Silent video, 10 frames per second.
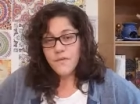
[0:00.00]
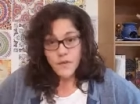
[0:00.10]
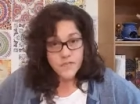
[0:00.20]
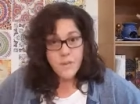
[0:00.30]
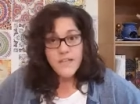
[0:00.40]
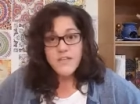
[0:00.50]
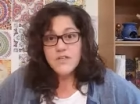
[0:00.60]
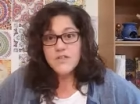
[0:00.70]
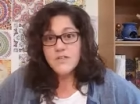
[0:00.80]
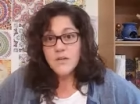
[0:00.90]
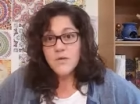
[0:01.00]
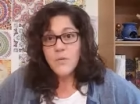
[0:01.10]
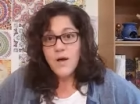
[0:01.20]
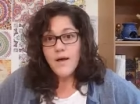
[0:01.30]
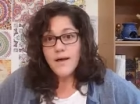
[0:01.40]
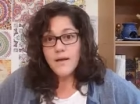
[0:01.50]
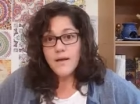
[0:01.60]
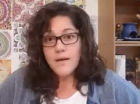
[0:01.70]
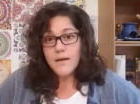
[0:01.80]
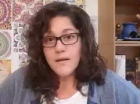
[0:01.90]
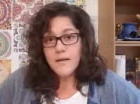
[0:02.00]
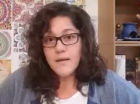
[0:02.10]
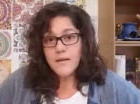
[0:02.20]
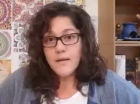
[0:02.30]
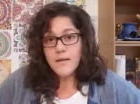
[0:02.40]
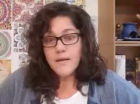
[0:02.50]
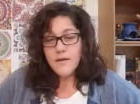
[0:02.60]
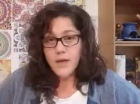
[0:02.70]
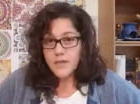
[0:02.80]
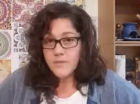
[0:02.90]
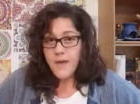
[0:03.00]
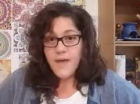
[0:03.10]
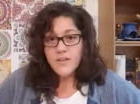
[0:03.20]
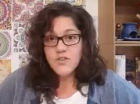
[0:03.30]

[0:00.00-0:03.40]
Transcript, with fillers: Goes back to your solid why. Goes back